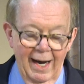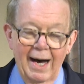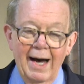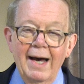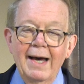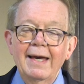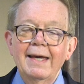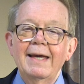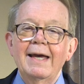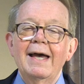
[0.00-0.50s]

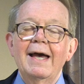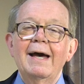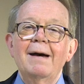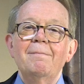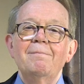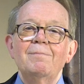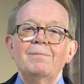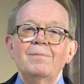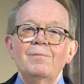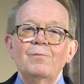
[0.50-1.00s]
I
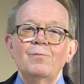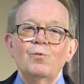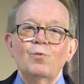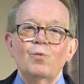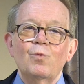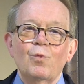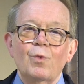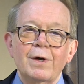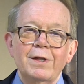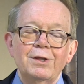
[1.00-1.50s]
am,
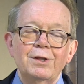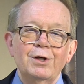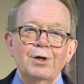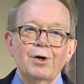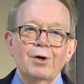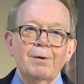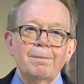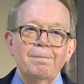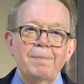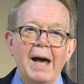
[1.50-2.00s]
with
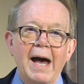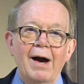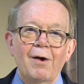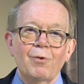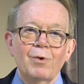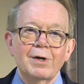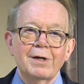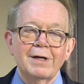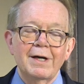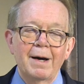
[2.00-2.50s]
your
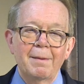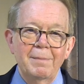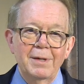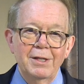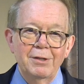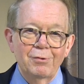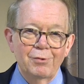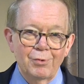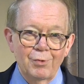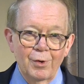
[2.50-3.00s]
power
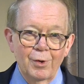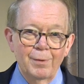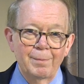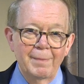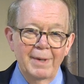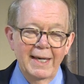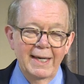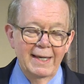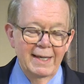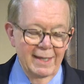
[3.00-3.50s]
coming through
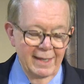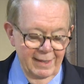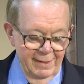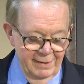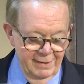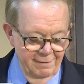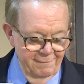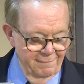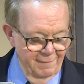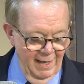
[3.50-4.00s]
me, a
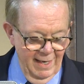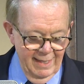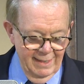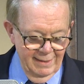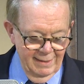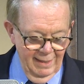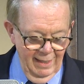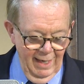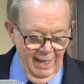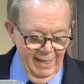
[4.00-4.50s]

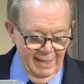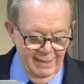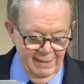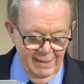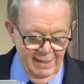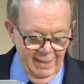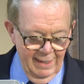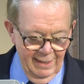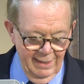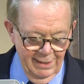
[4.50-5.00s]
divine
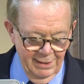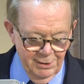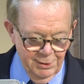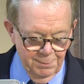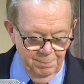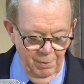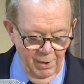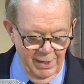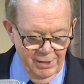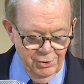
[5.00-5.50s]
light in
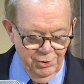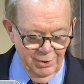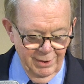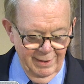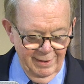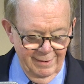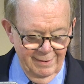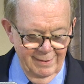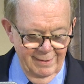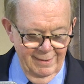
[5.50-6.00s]

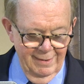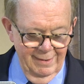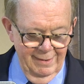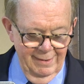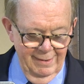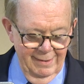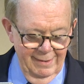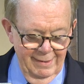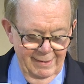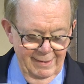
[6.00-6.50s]
expression.
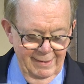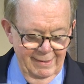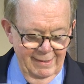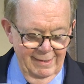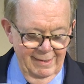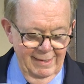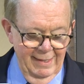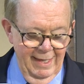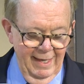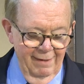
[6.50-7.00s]

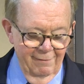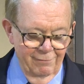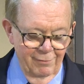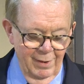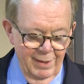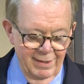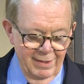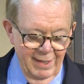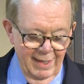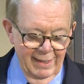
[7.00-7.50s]

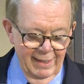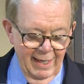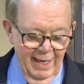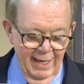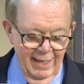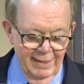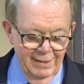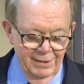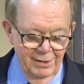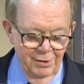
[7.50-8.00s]
Everything
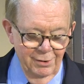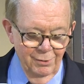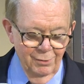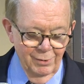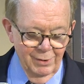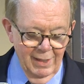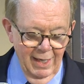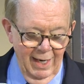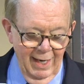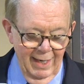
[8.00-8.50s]
I
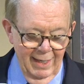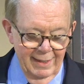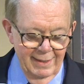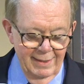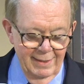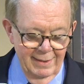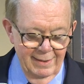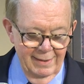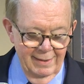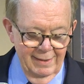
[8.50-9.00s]
do,
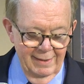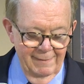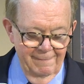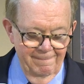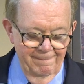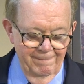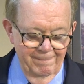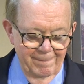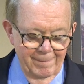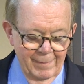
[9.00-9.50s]
God,
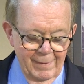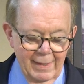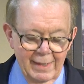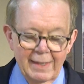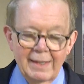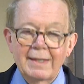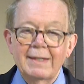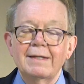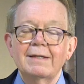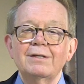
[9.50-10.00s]

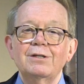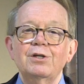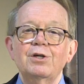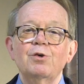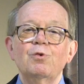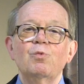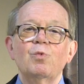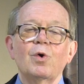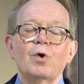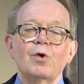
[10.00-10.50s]

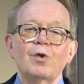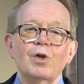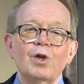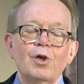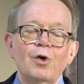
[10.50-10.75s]
you will